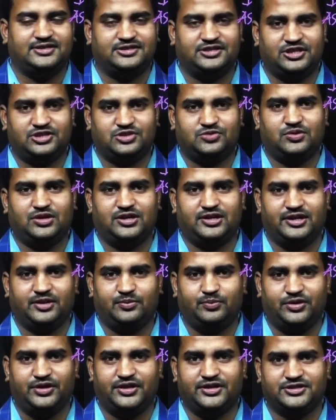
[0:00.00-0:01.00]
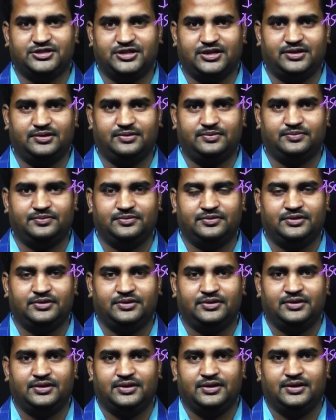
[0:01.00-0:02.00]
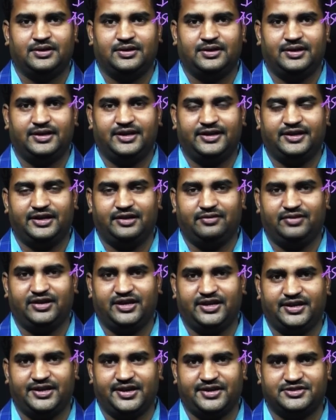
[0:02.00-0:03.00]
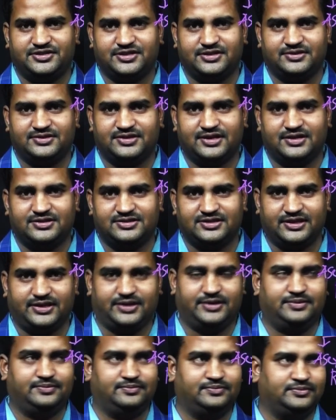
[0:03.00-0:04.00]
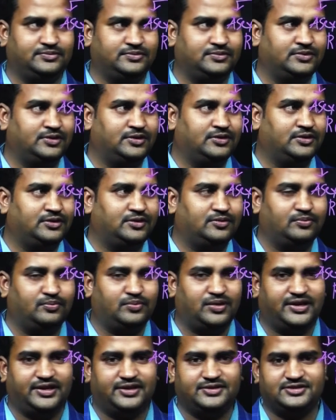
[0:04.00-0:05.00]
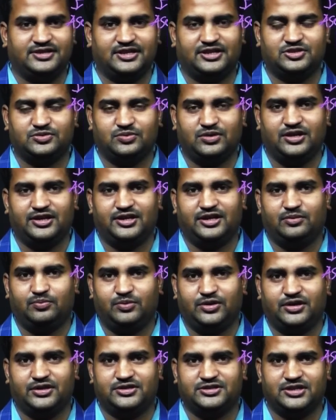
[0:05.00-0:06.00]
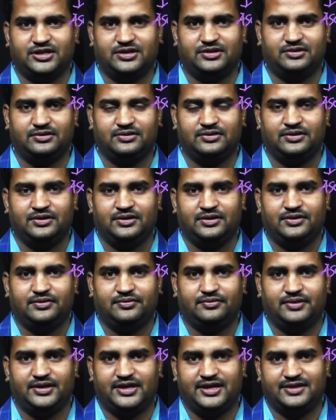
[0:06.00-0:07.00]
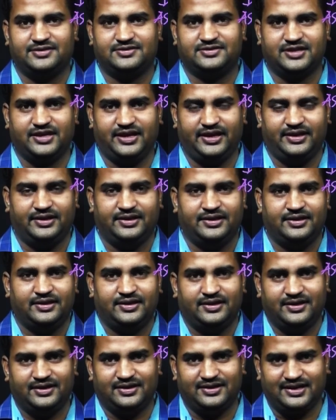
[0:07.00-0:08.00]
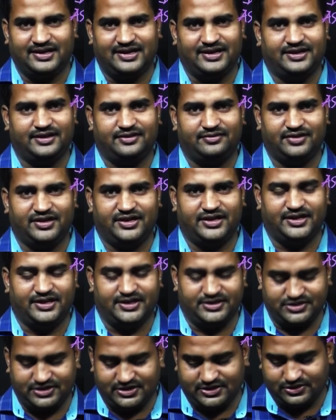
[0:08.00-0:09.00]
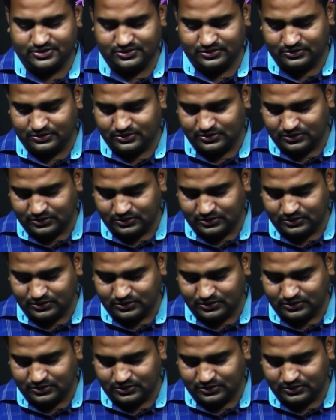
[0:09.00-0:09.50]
asexual reproduction, little variations are seen, but in sexual reproduction we can see greater variations.